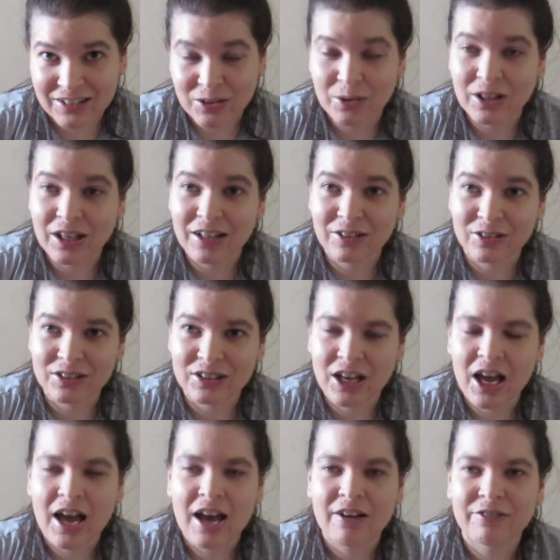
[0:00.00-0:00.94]
Oh, that looks,
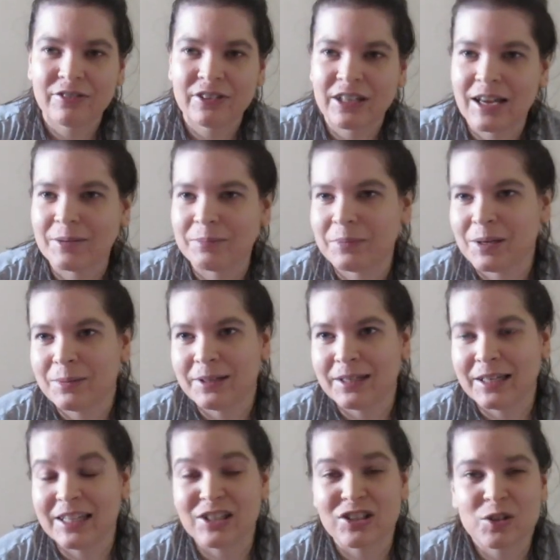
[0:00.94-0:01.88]
for like
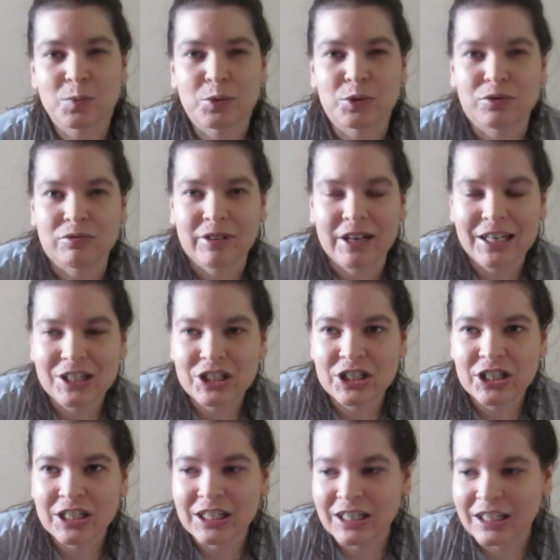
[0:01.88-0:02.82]
maybe
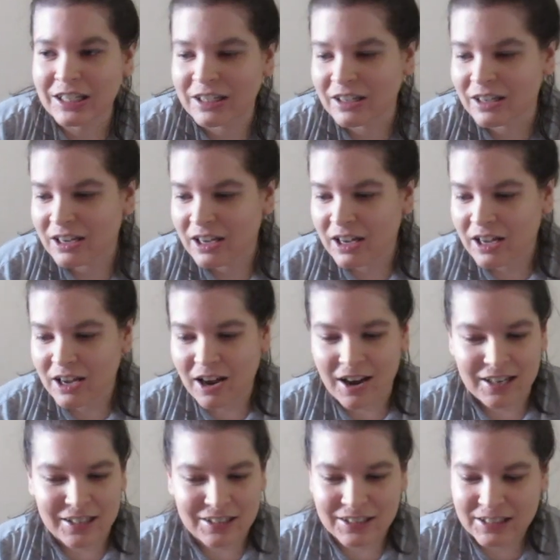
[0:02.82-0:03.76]
inspiration,
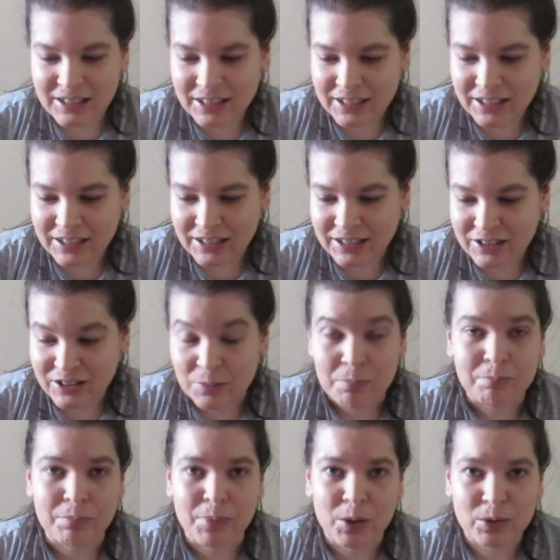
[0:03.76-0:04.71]
ideas,
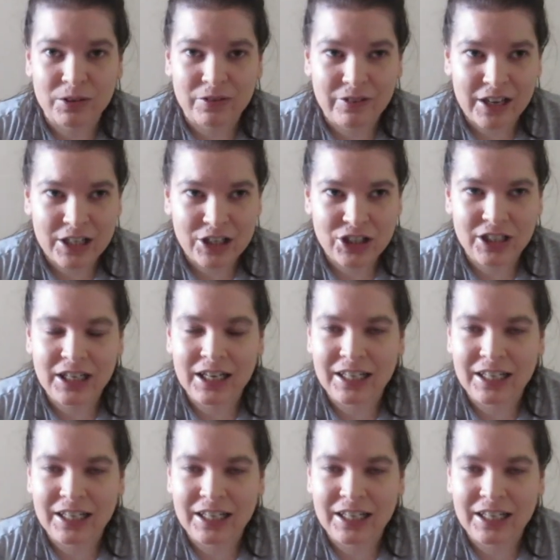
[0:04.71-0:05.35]
motivation.